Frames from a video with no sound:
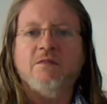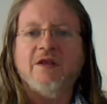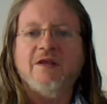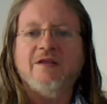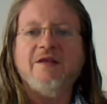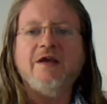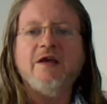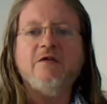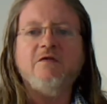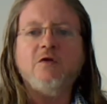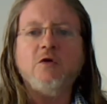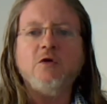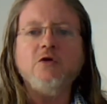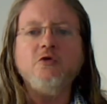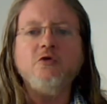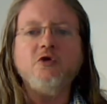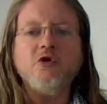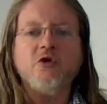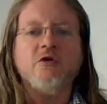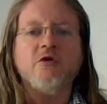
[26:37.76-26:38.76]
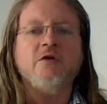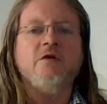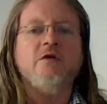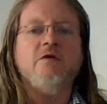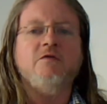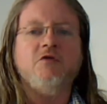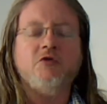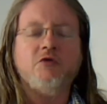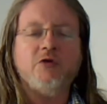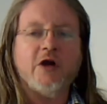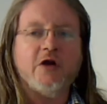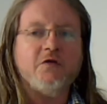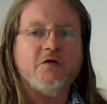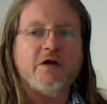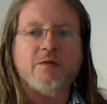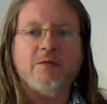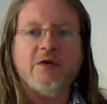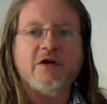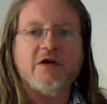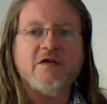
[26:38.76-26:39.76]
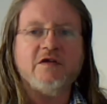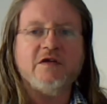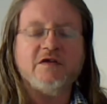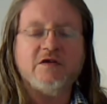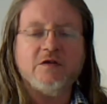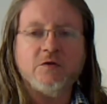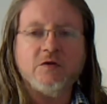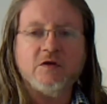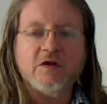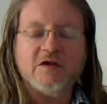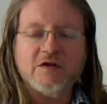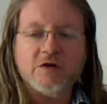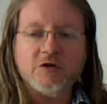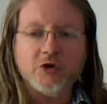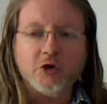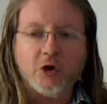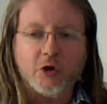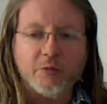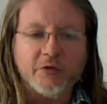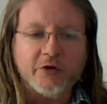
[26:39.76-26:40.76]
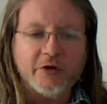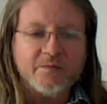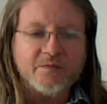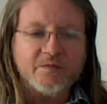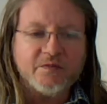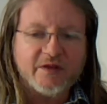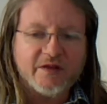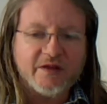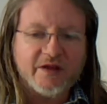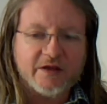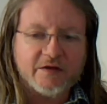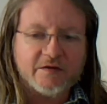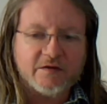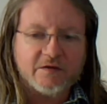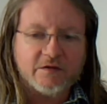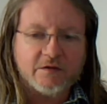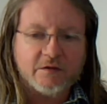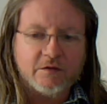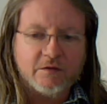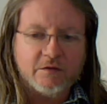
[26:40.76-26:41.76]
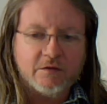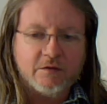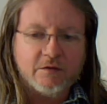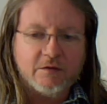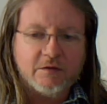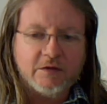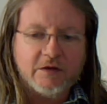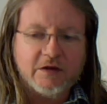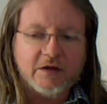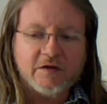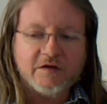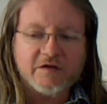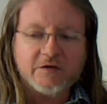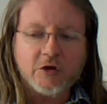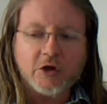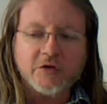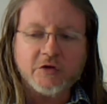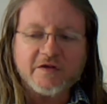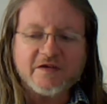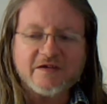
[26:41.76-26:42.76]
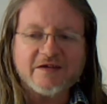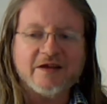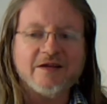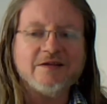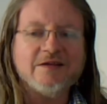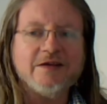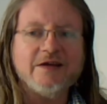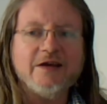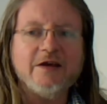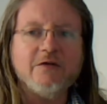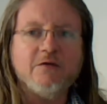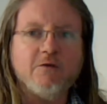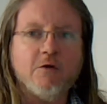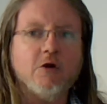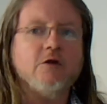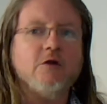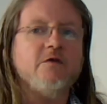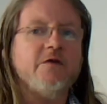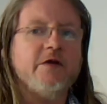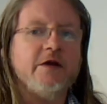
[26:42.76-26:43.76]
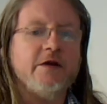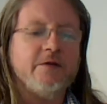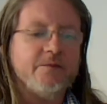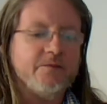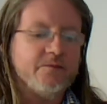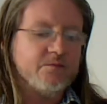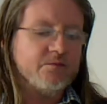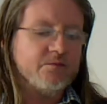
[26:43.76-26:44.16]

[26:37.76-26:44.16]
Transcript: the evolution of the traffic, because it's a job that is constantly evolving.